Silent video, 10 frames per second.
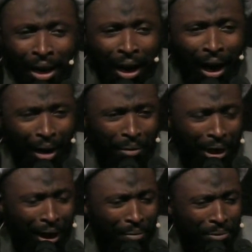Abba
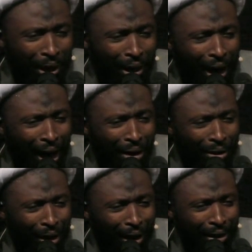Abdullah
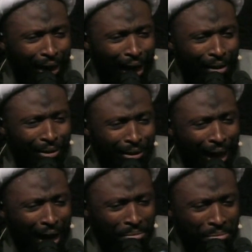called out,
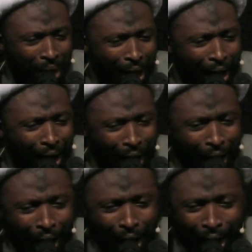
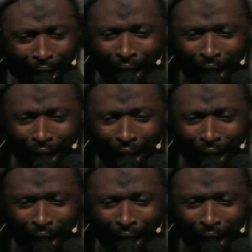Amma.